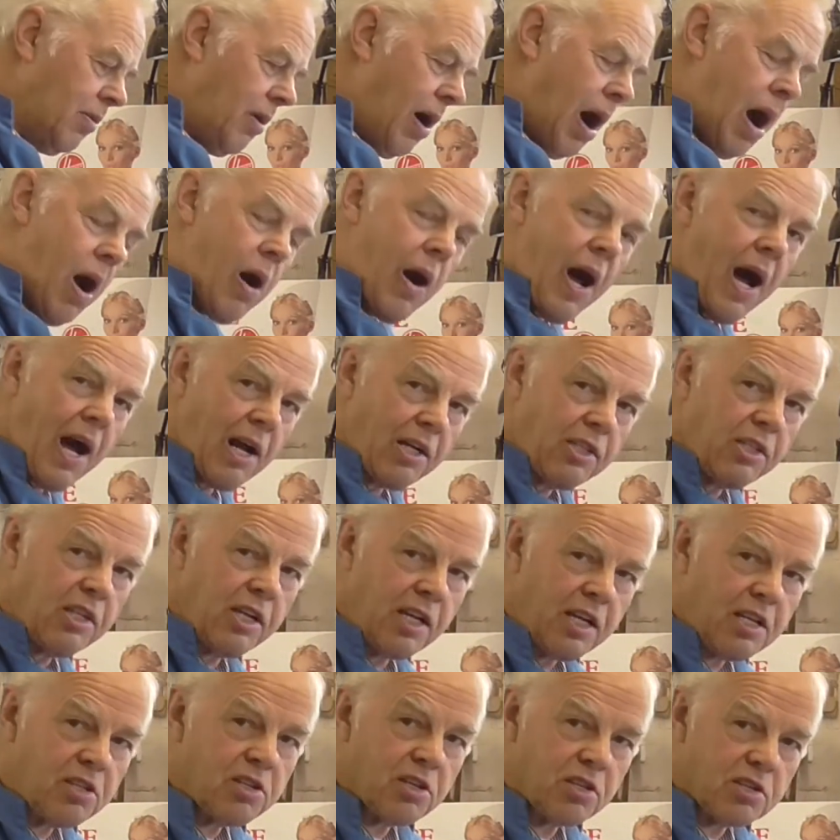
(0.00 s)
Well,
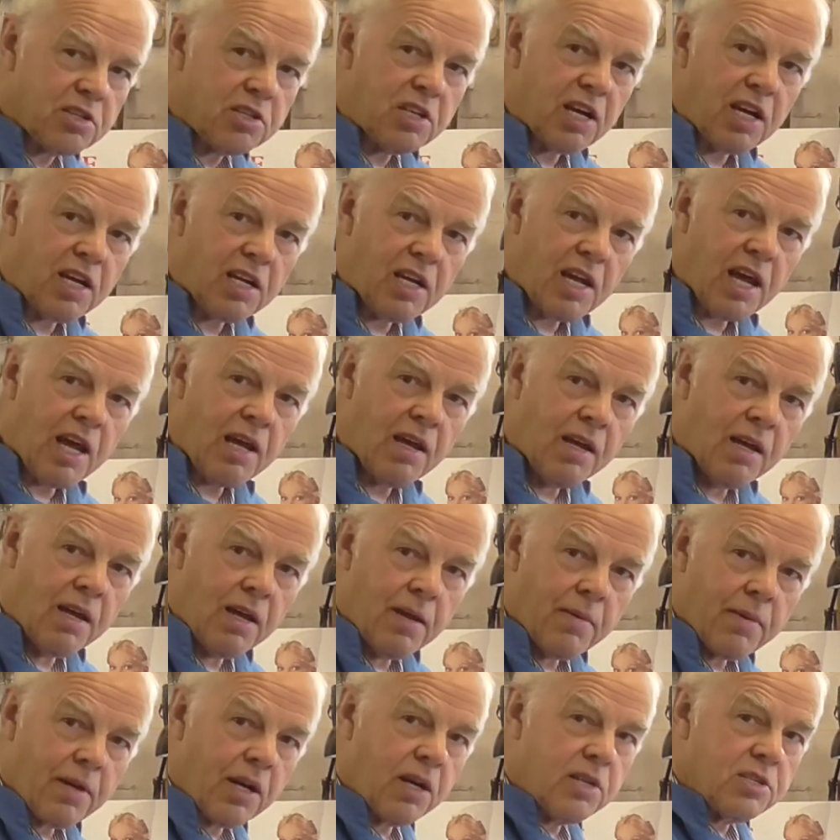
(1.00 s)
actually it does need it,
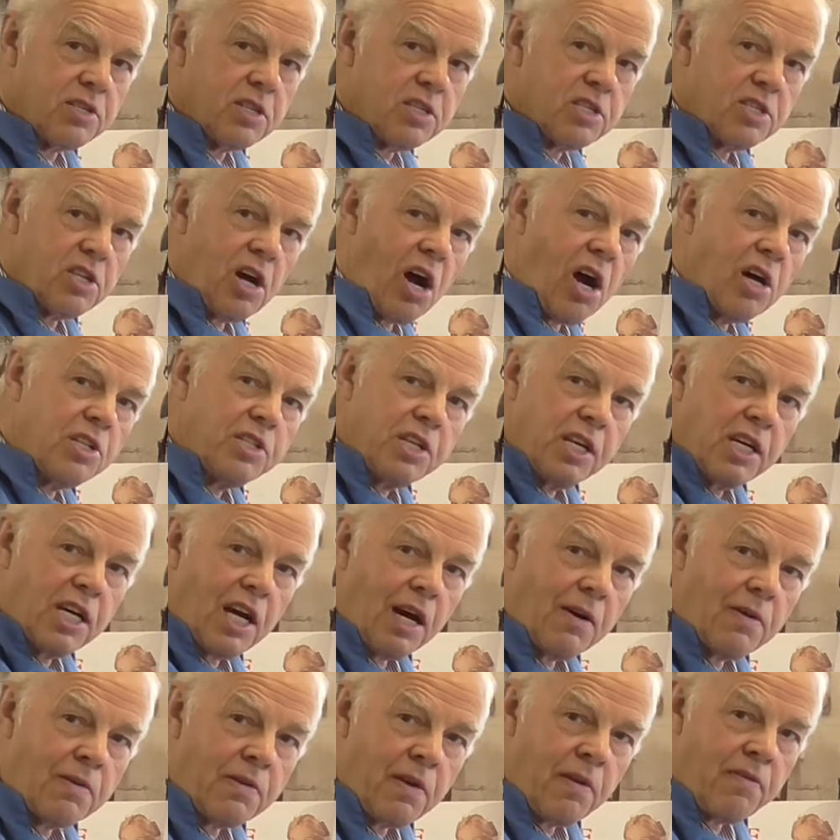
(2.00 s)
because the starting
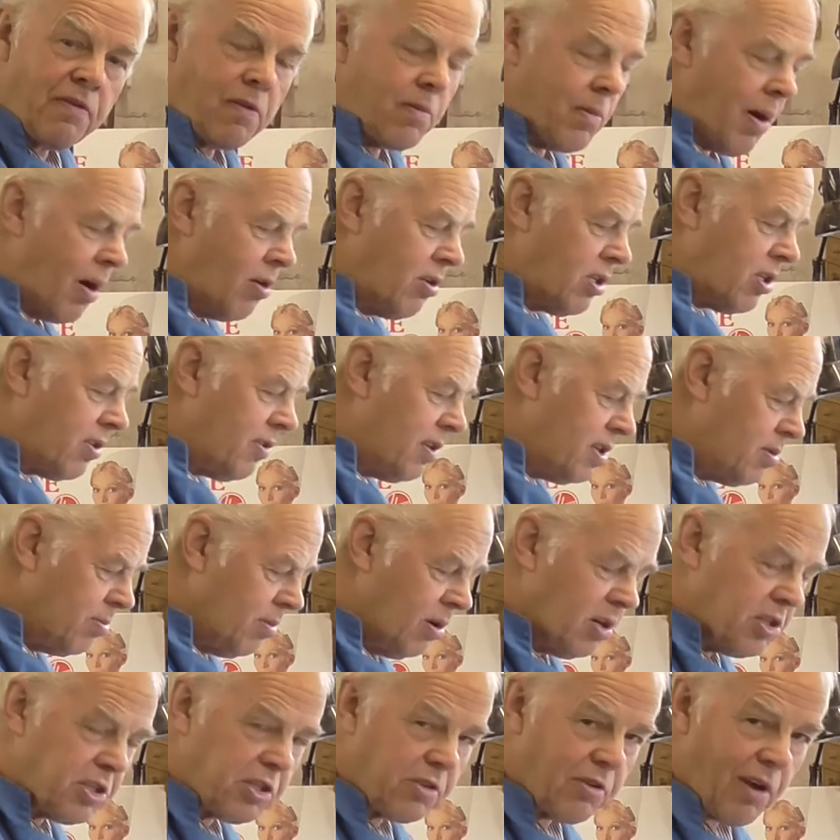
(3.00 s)
current of a motor is
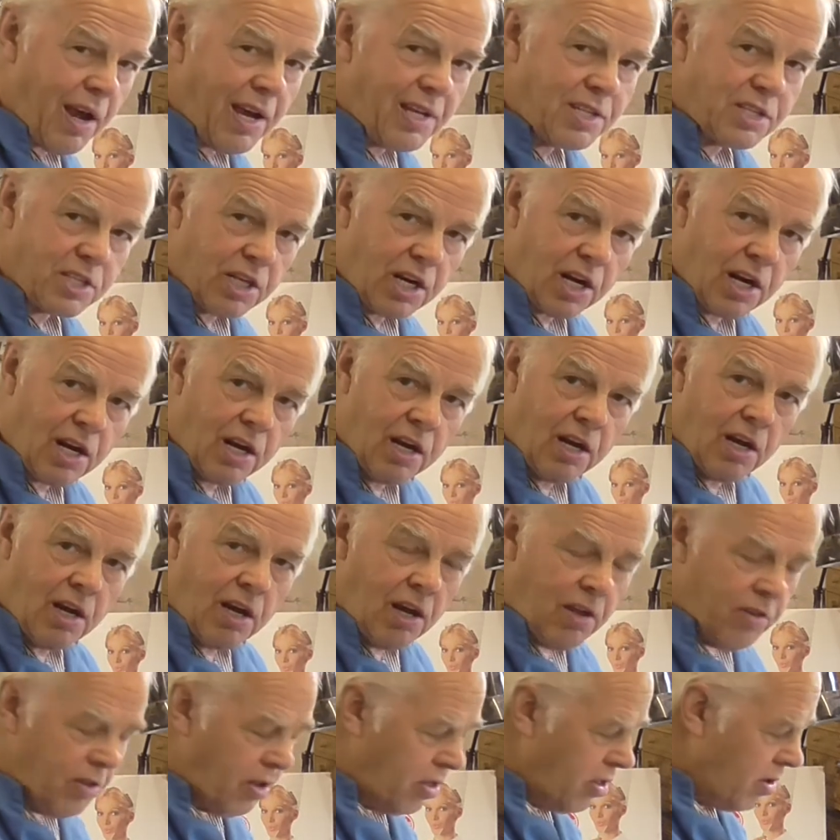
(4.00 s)
much greater
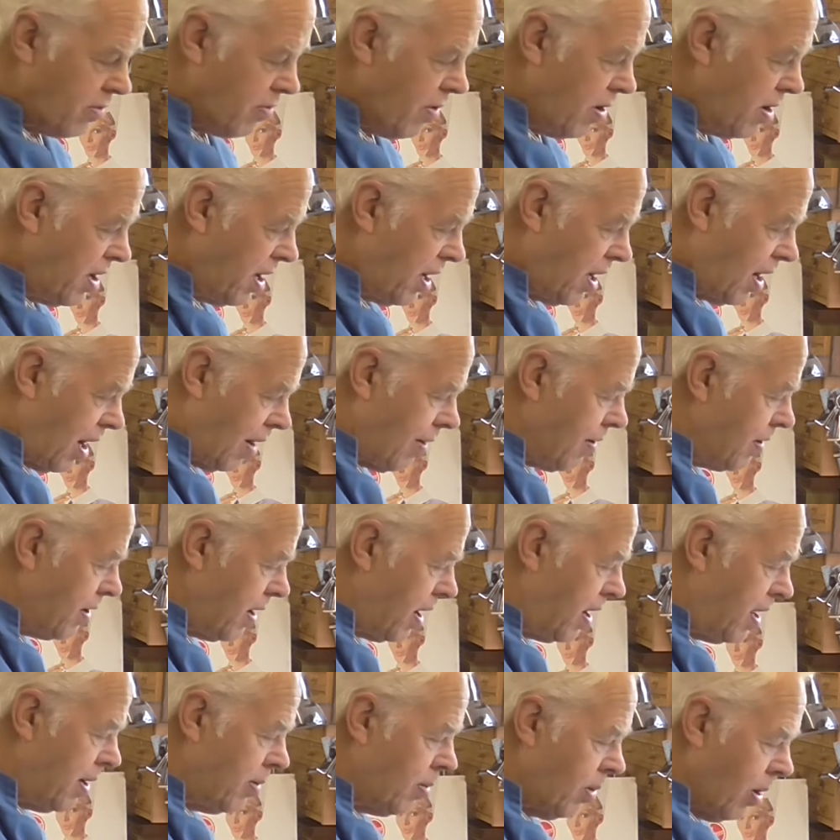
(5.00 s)
than the running
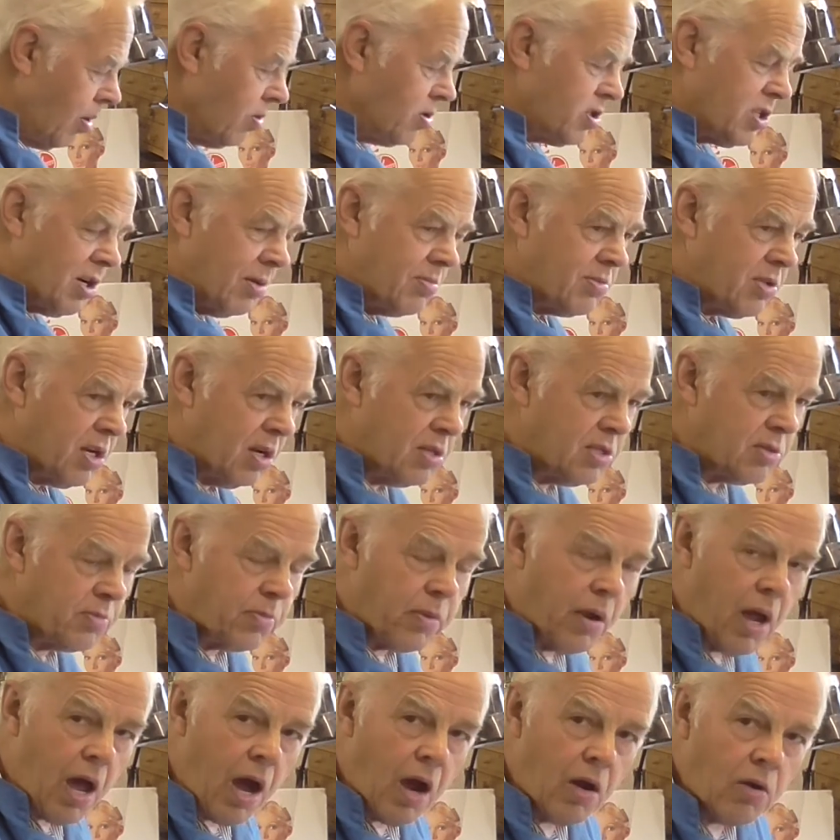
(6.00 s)
current, and it will sometimes
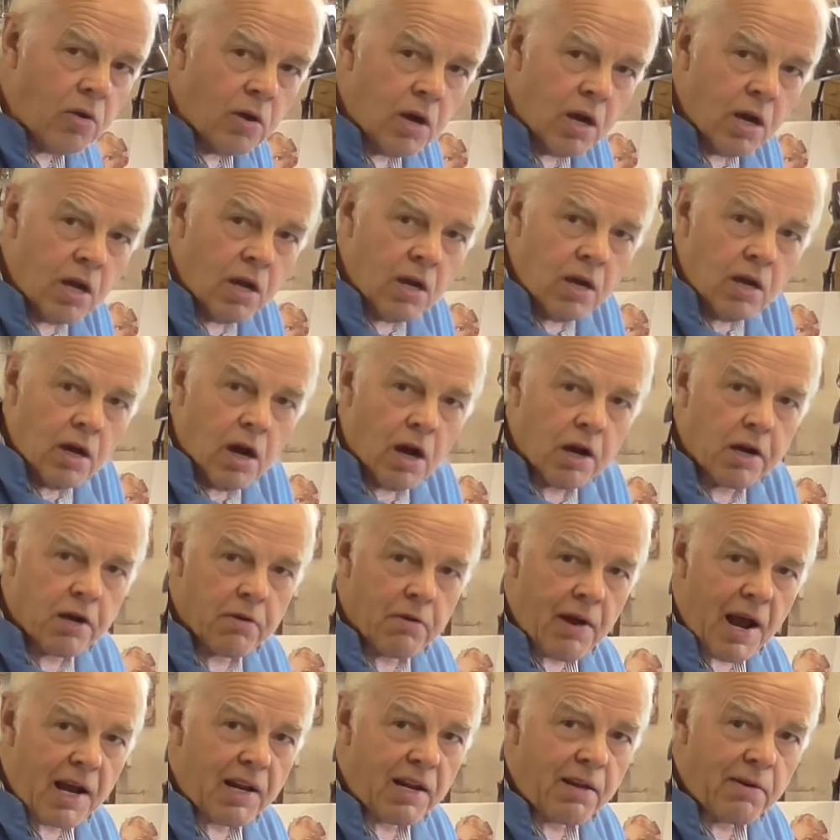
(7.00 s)
blow a
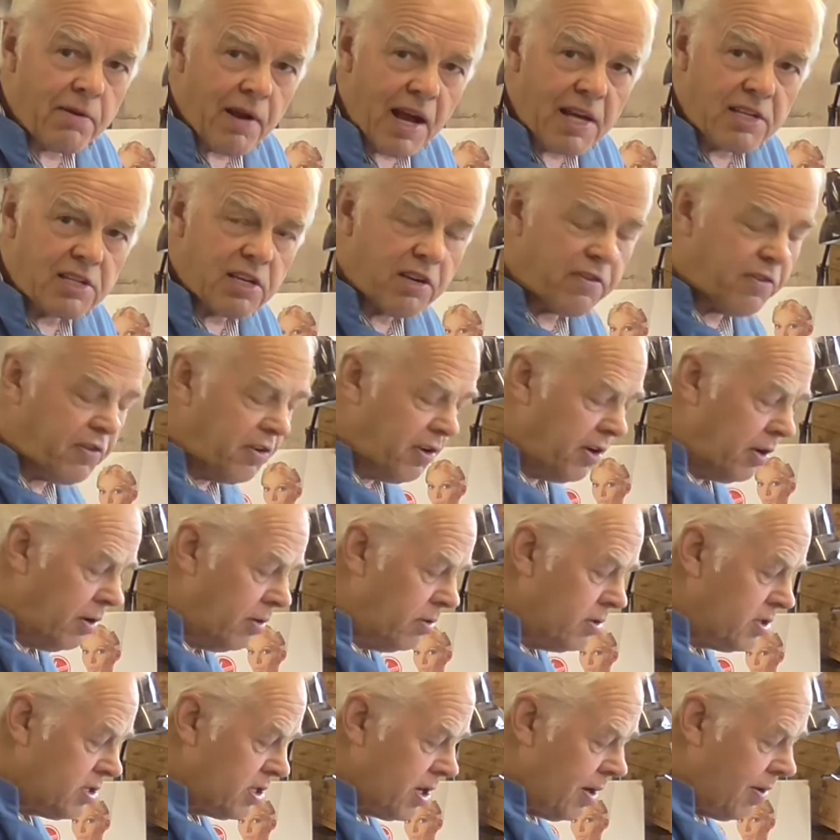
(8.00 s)
correctly rated
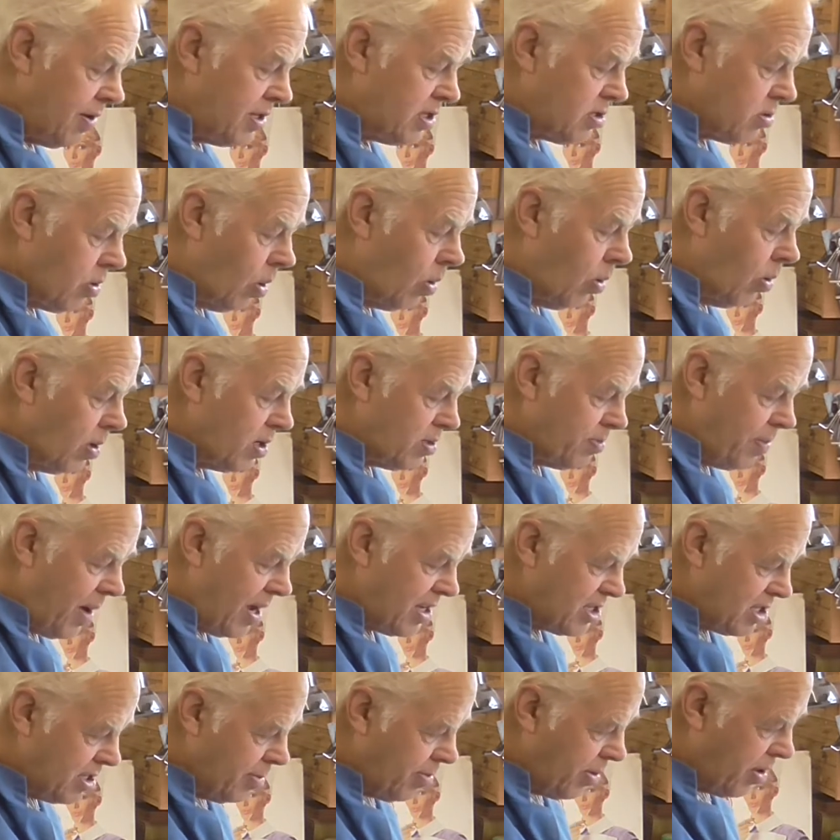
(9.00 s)
fuse, so it's always
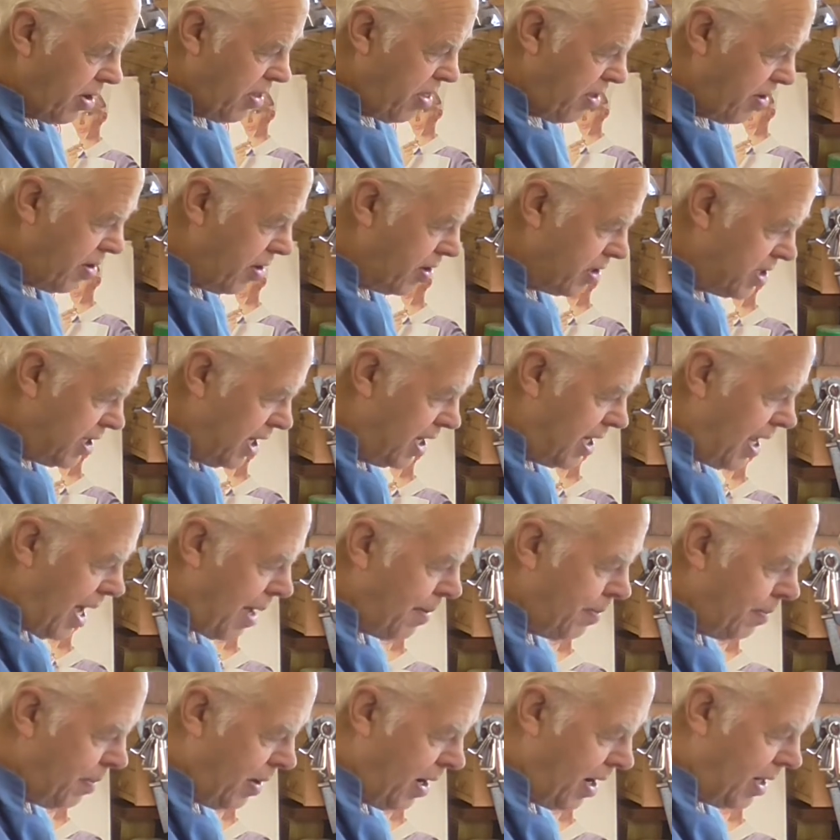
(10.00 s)
best to put a 13
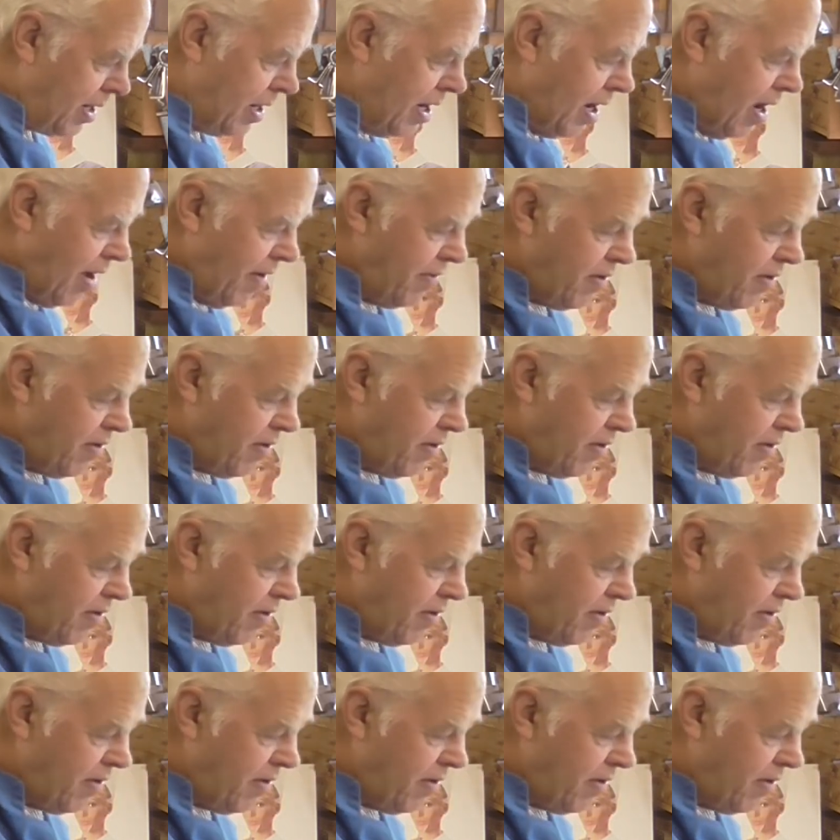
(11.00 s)
amp in.